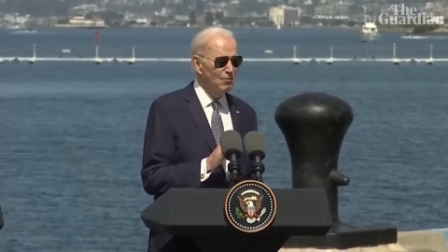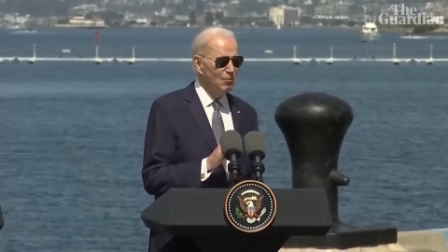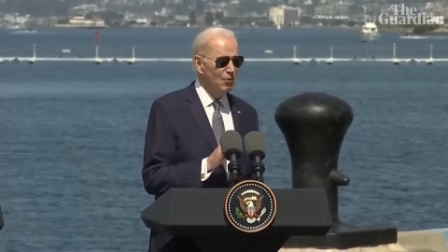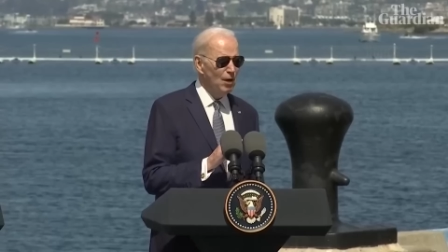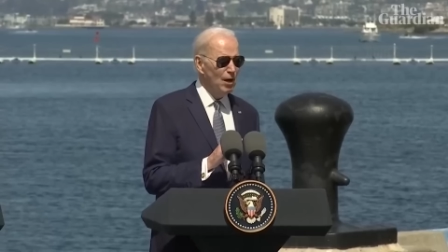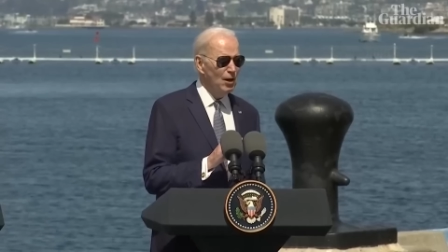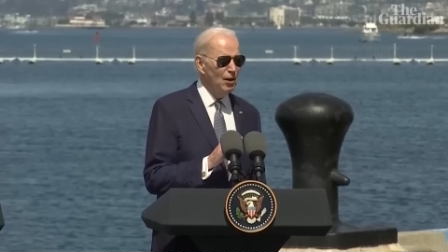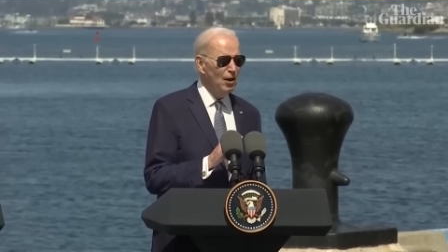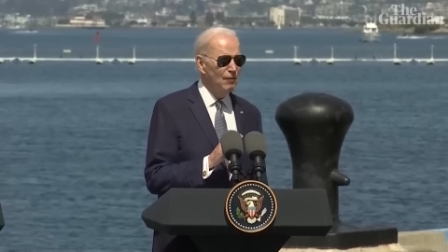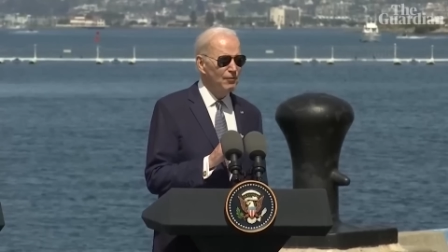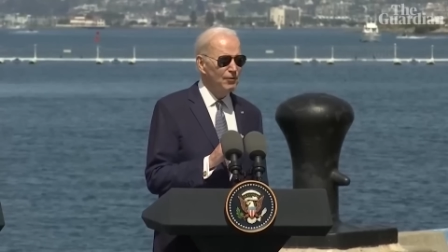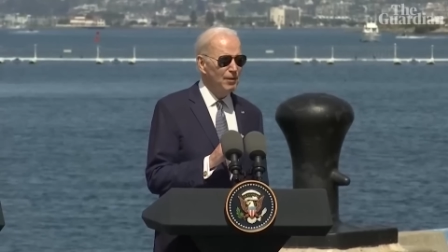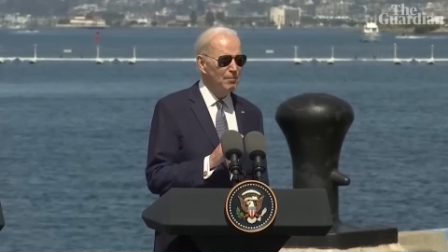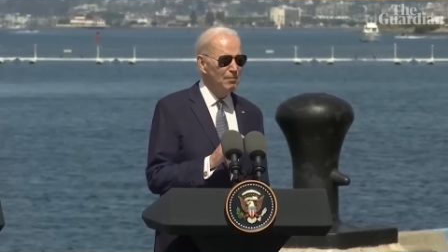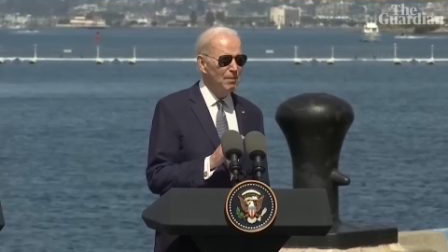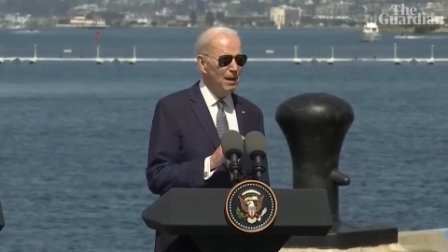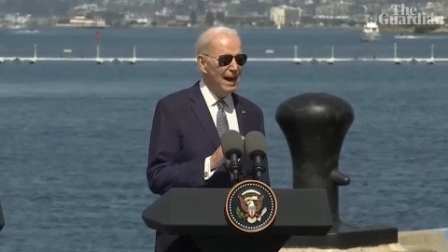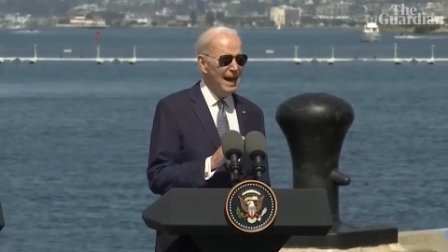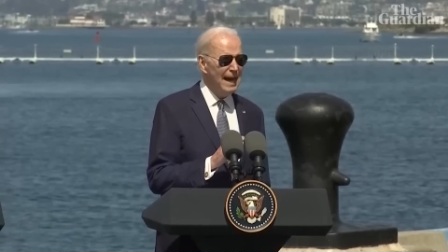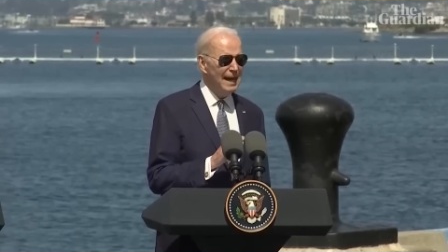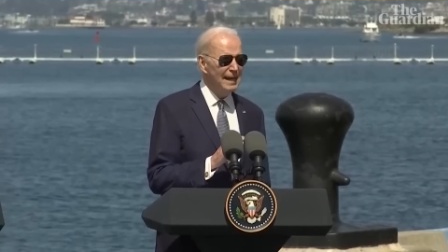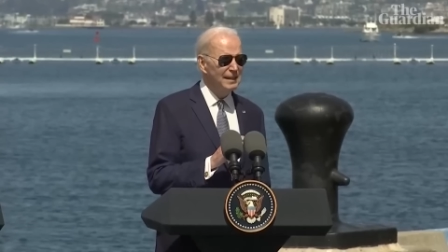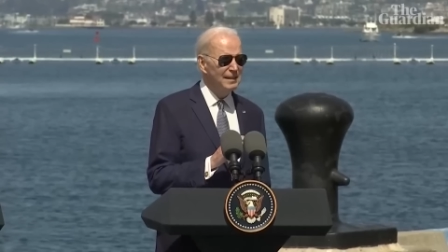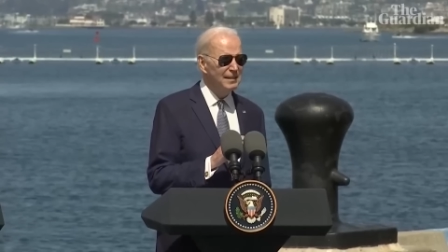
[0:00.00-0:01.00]
right off the
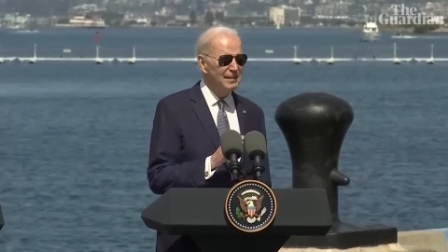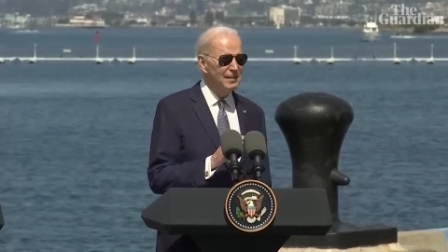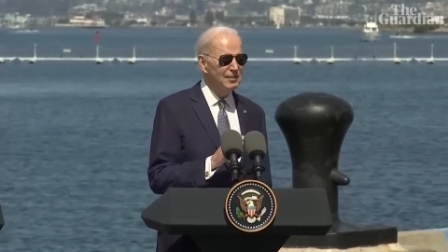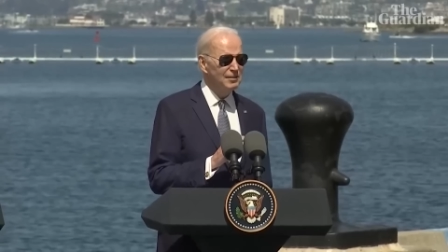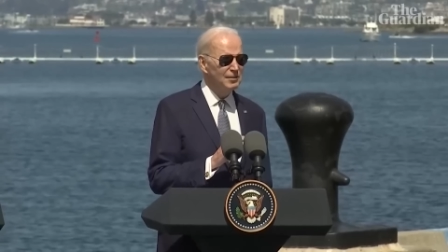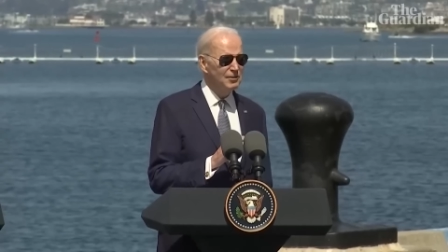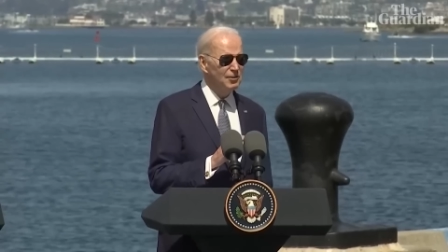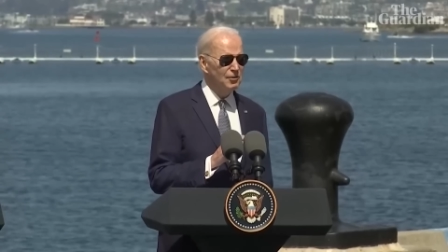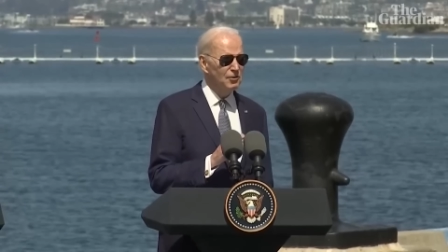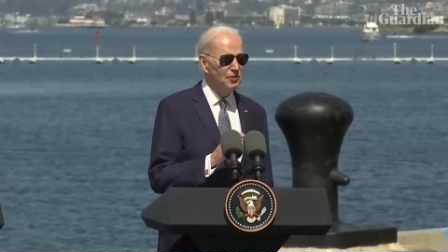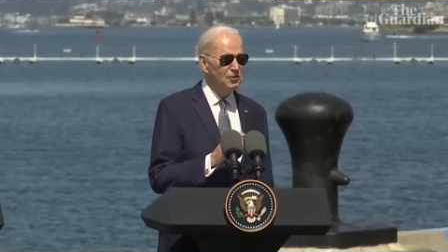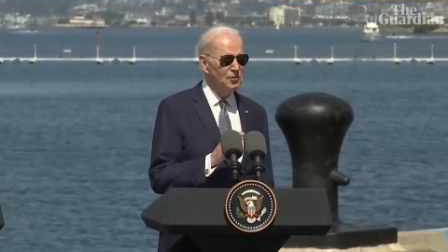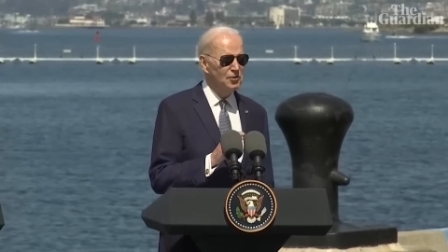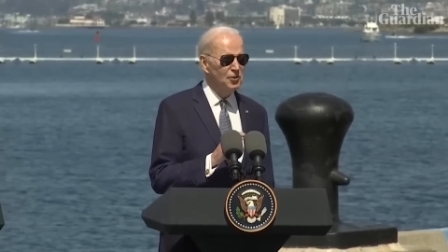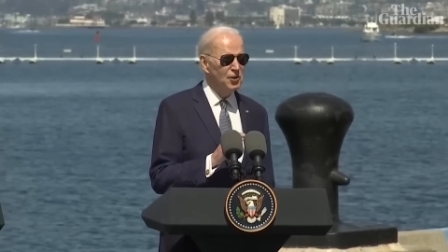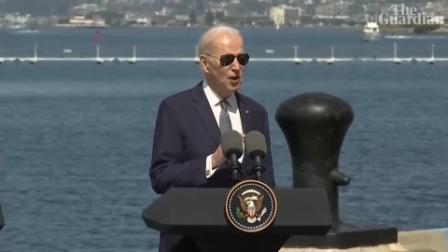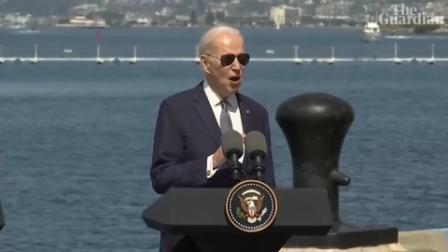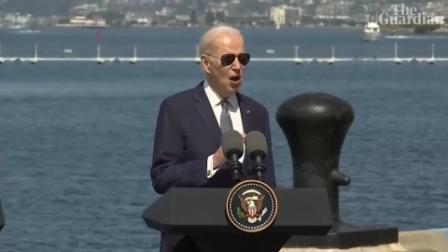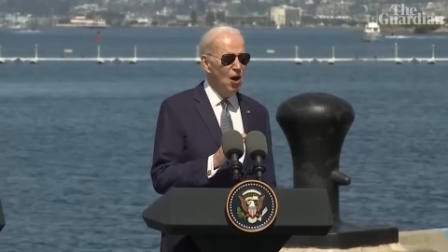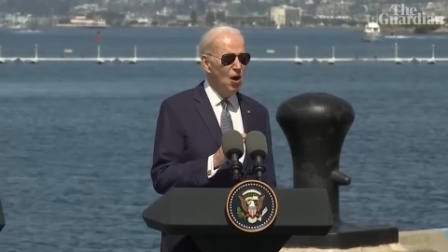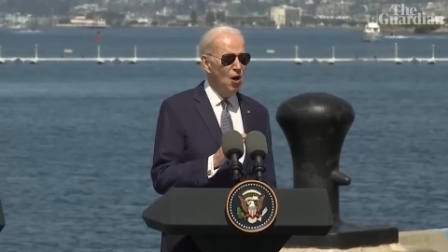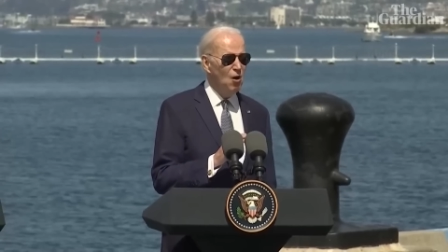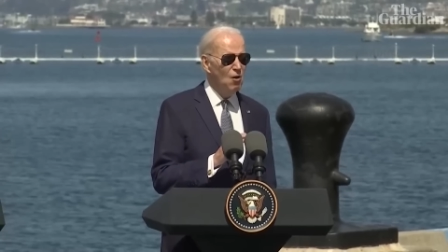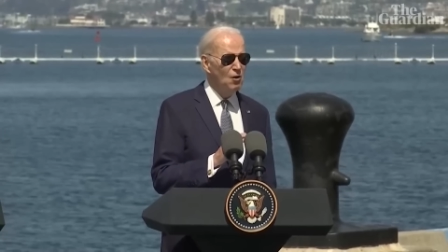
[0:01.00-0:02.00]
bat, so there's
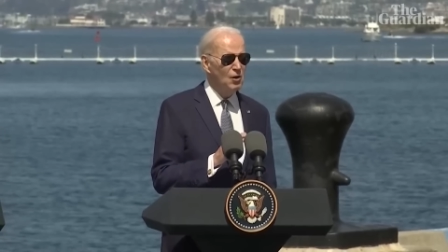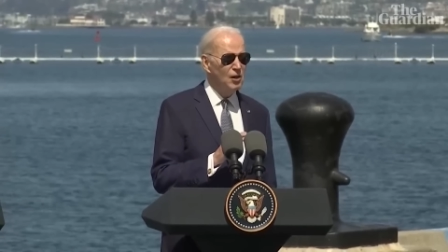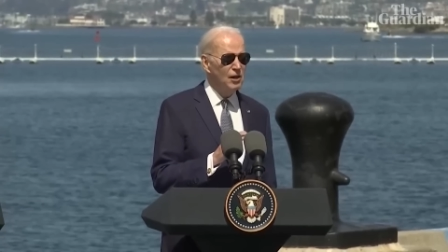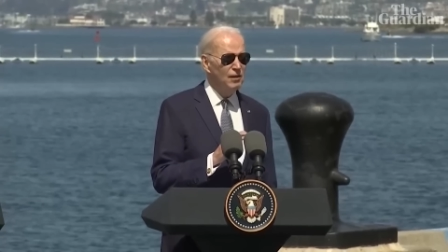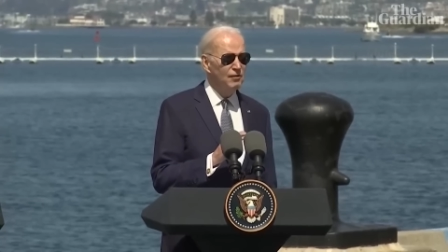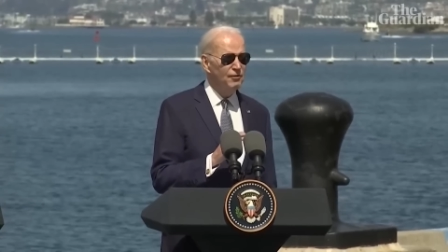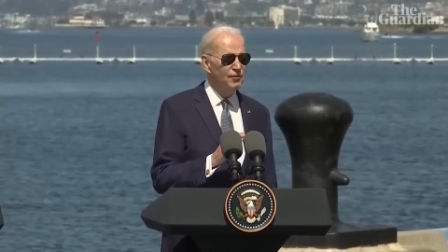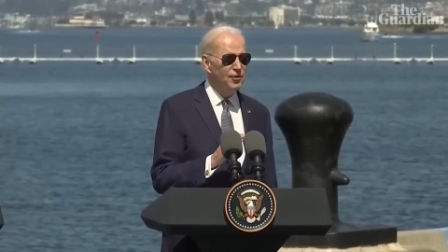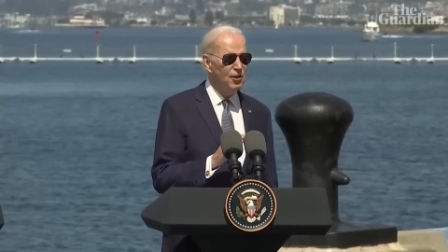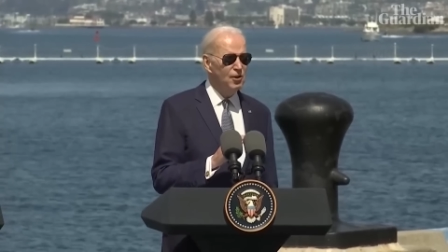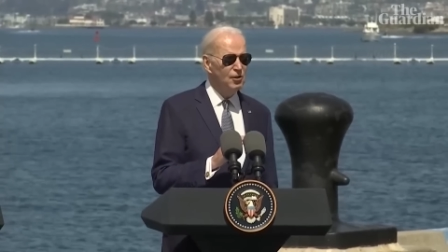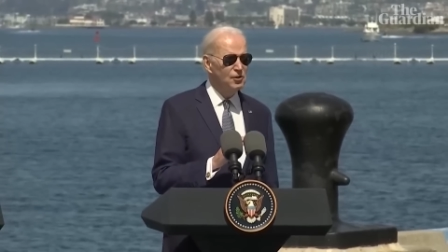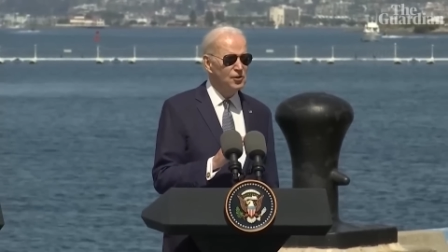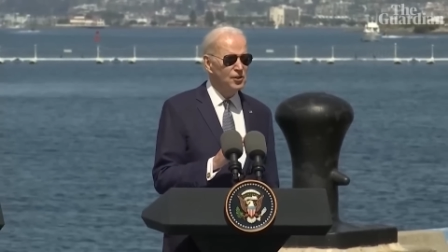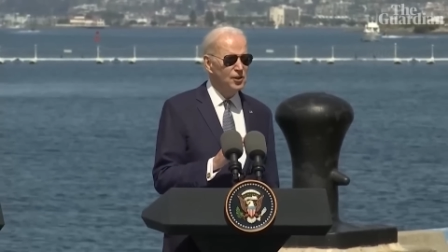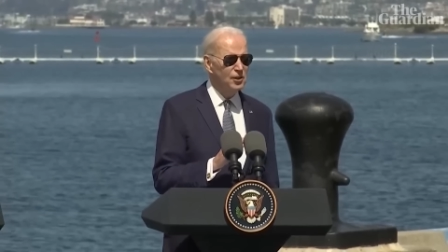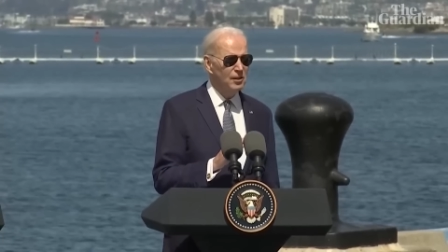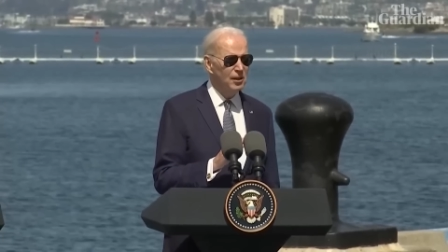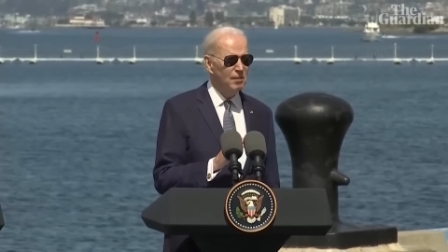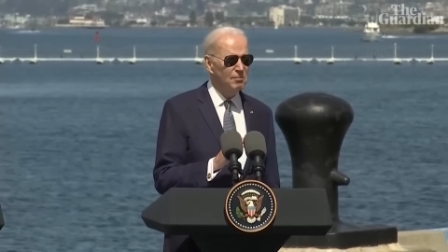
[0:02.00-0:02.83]
no confusion